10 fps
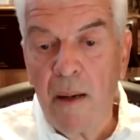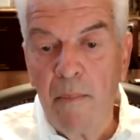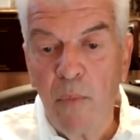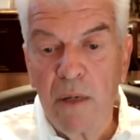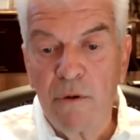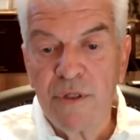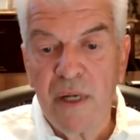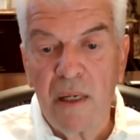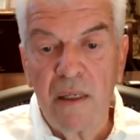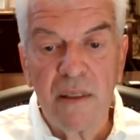Um, we
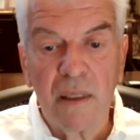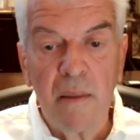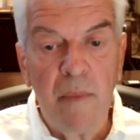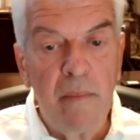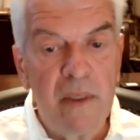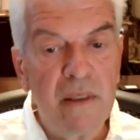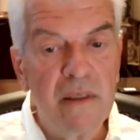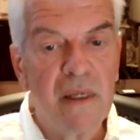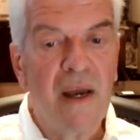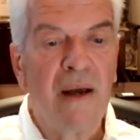understand it's a
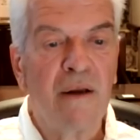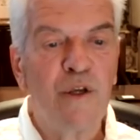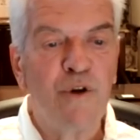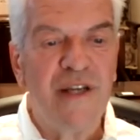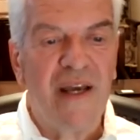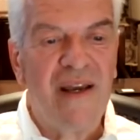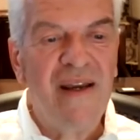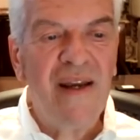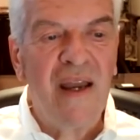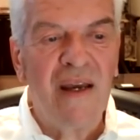commitment out of your
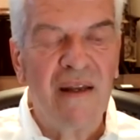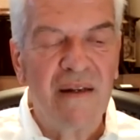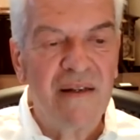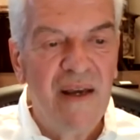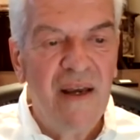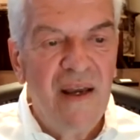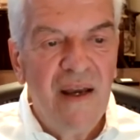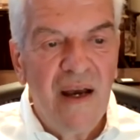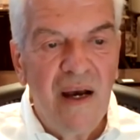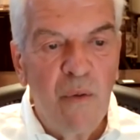day and
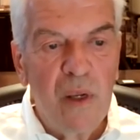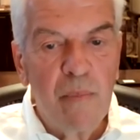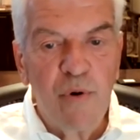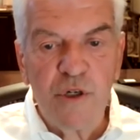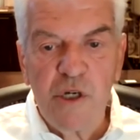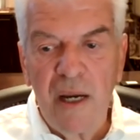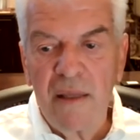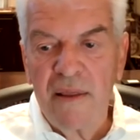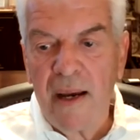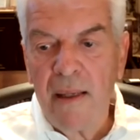uh, we
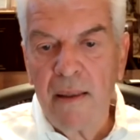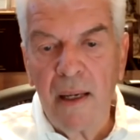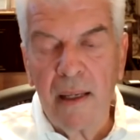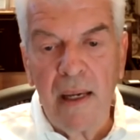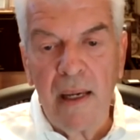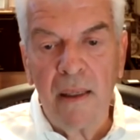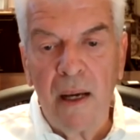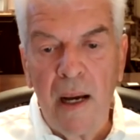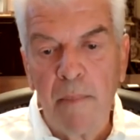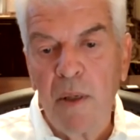appreciate that. Again,
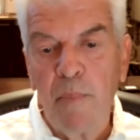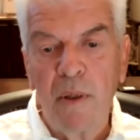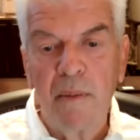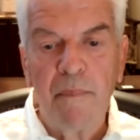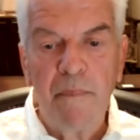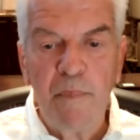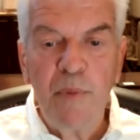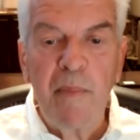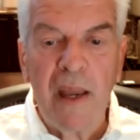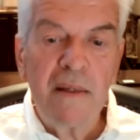I'm going to put a
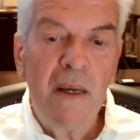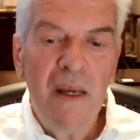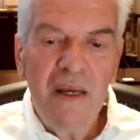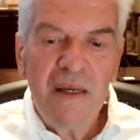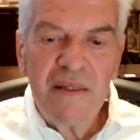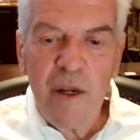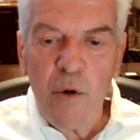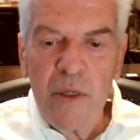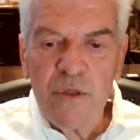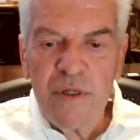put my San
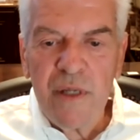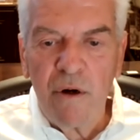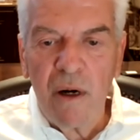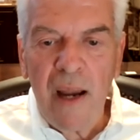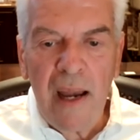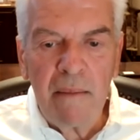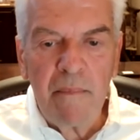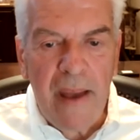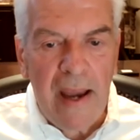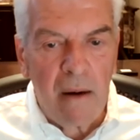Diego History Center hat
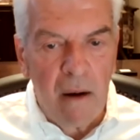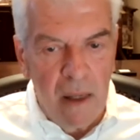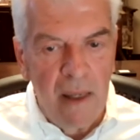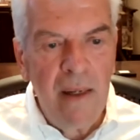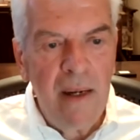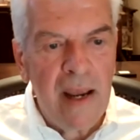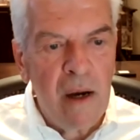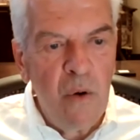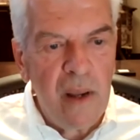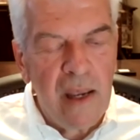back on
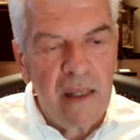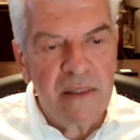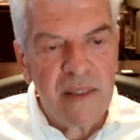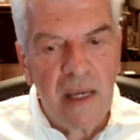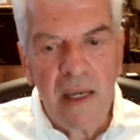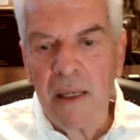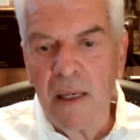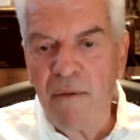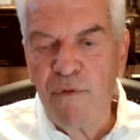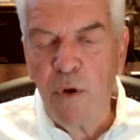now and say
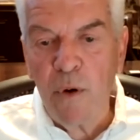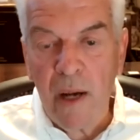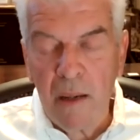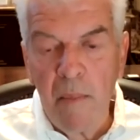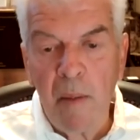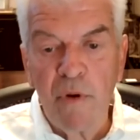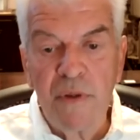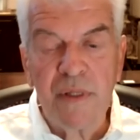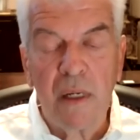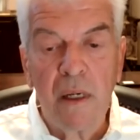if you are not a member of
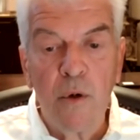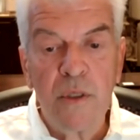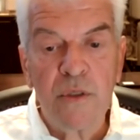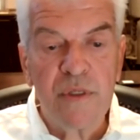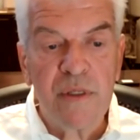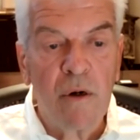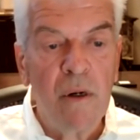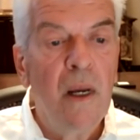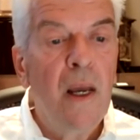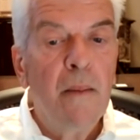the San Diego History
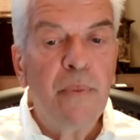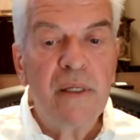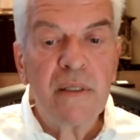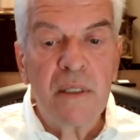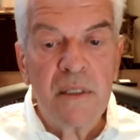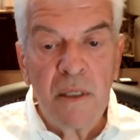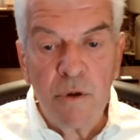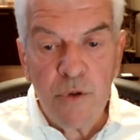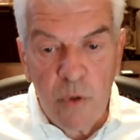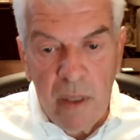Center, please
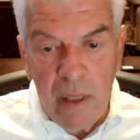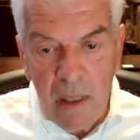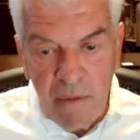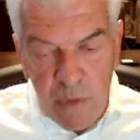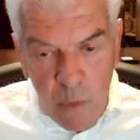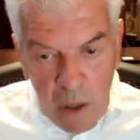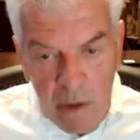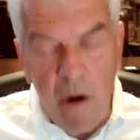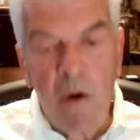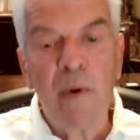consider joining. If you
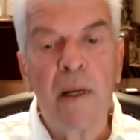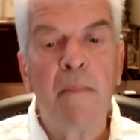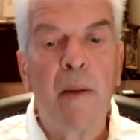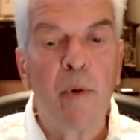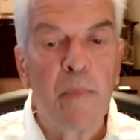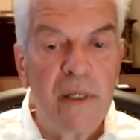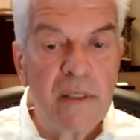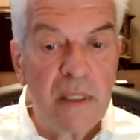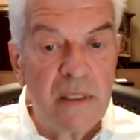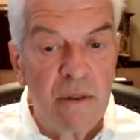are already a member,
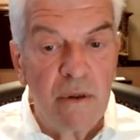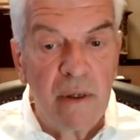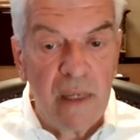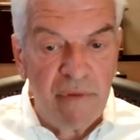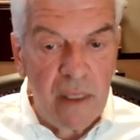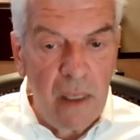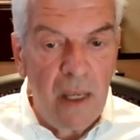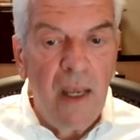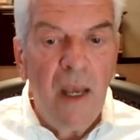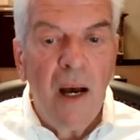please consider giving
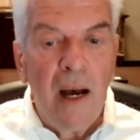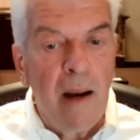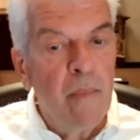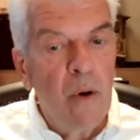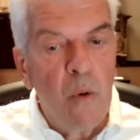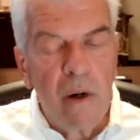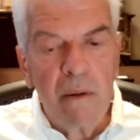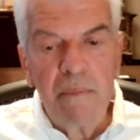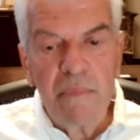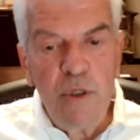um,
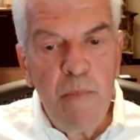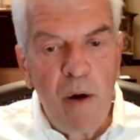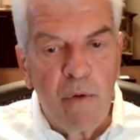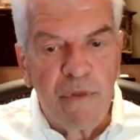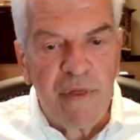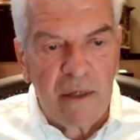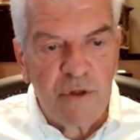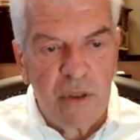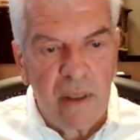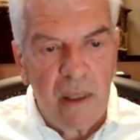or do both
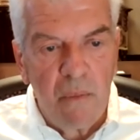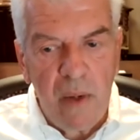actually.